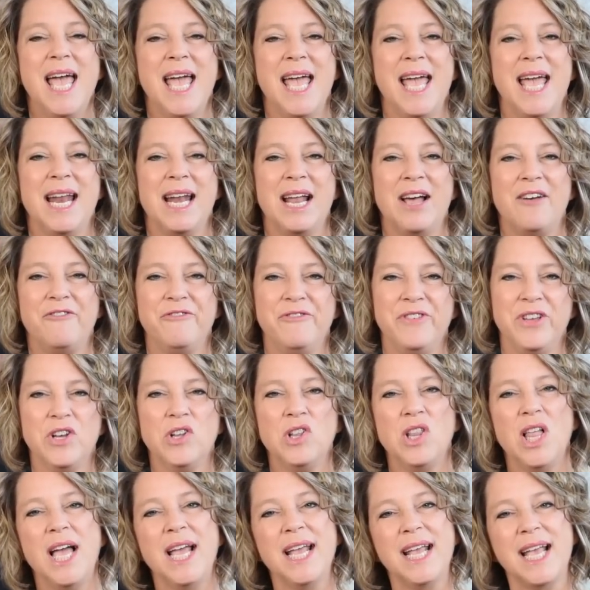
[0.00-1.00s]
And I feel
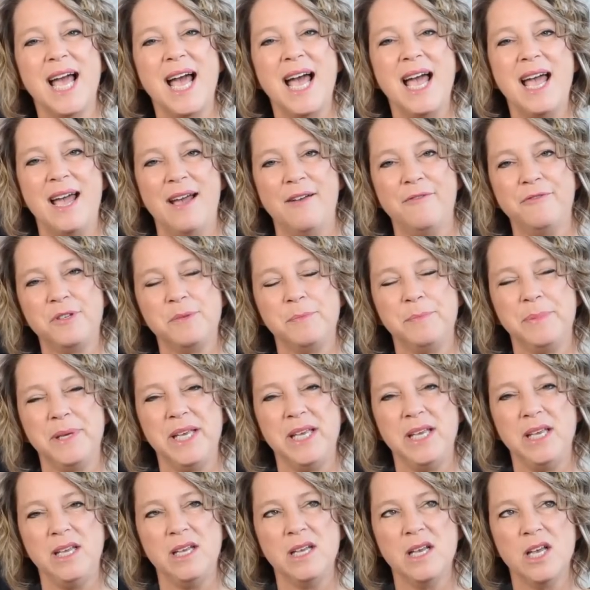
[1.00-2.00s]
like I have to
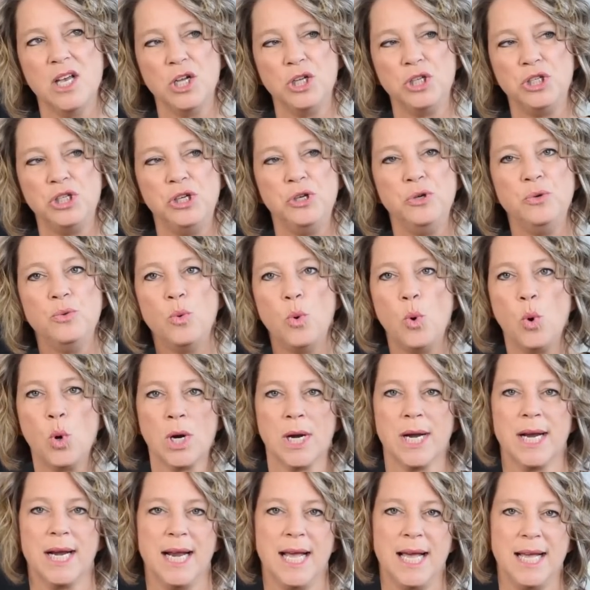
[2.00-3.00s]
be too
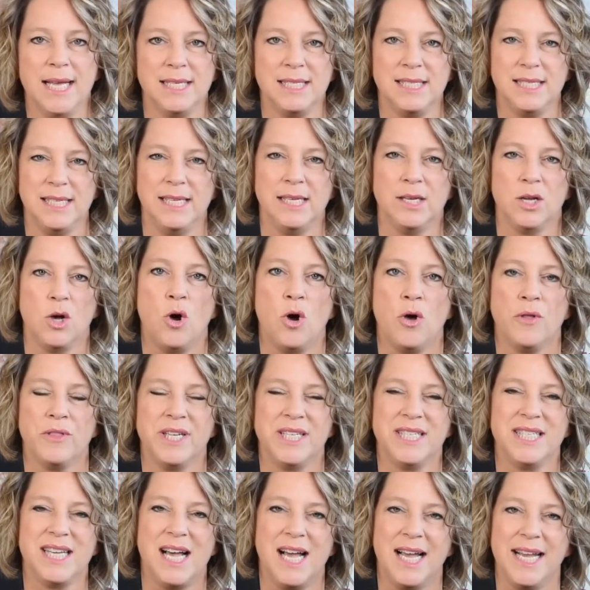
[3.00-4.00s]
organized in all the
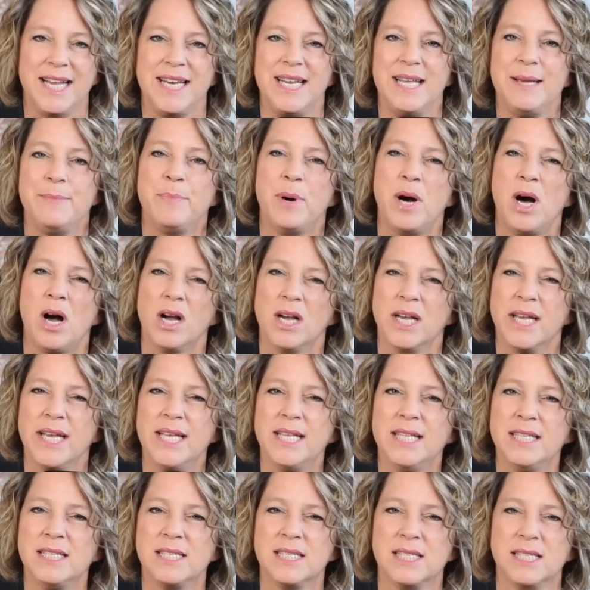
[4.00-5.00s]
tiny
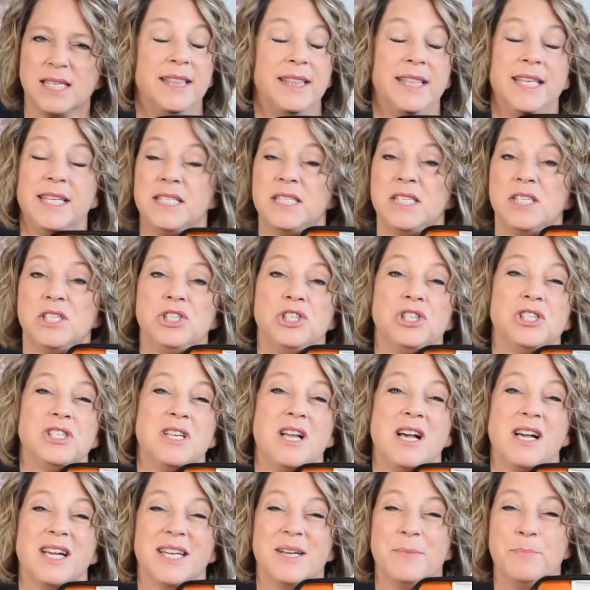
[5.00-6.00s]
pockets. This is just
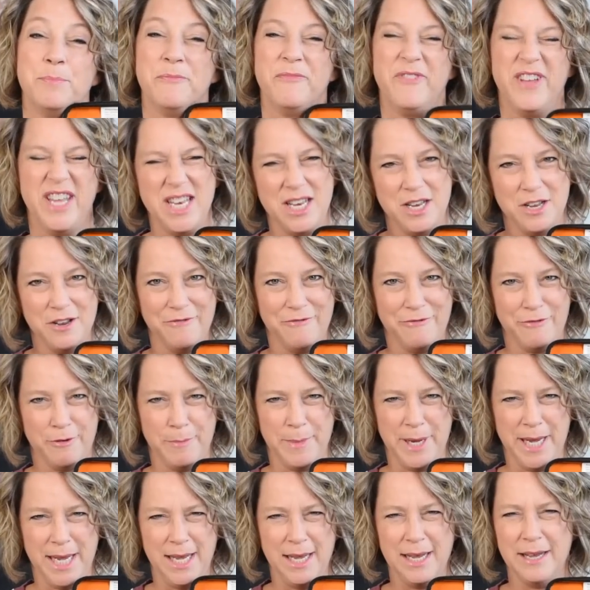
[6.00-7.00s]
not convenient for
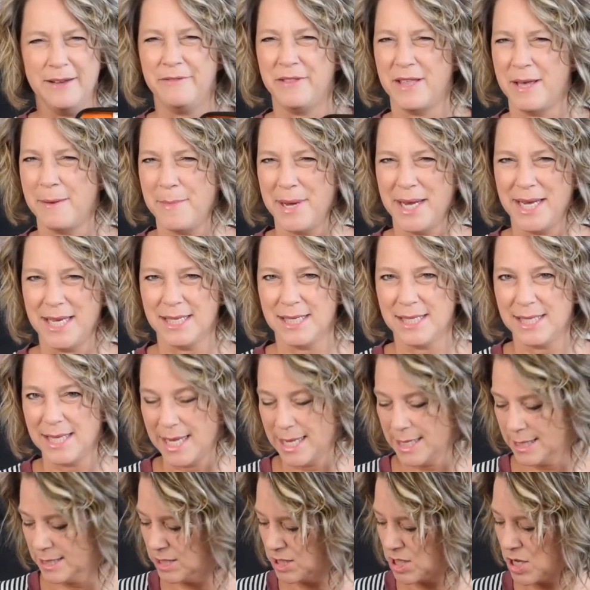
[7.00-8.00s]
me, if that makes
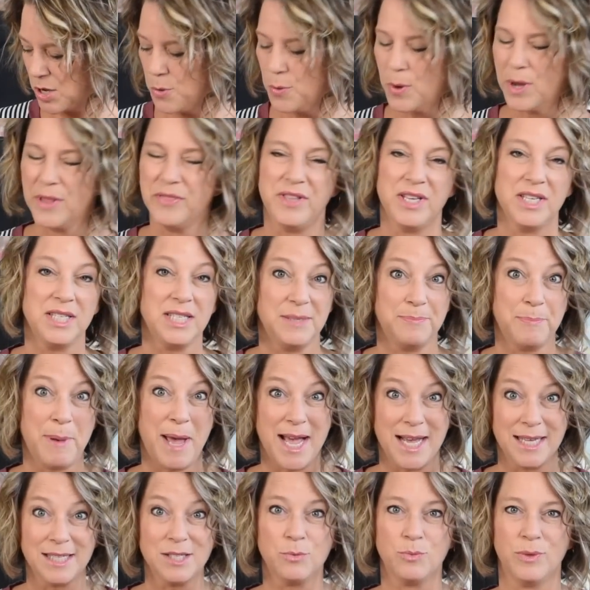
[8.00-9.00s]
sense. So this
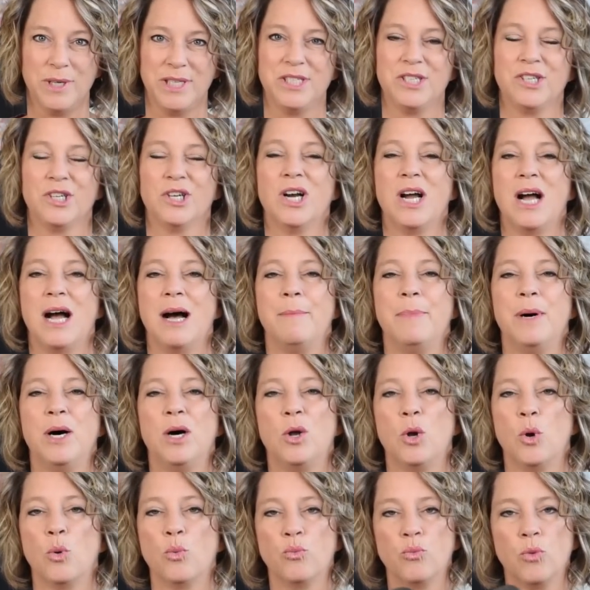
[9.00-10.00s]
past winter, I
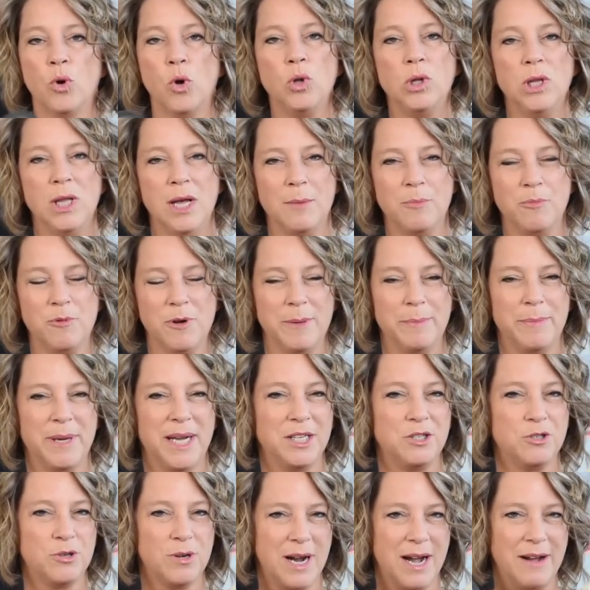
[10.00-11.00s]
bought a roll-up one by
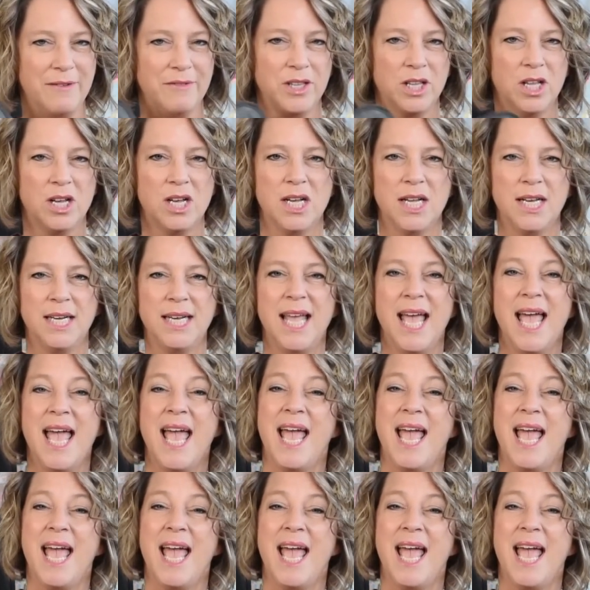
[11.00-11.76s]
Travelon,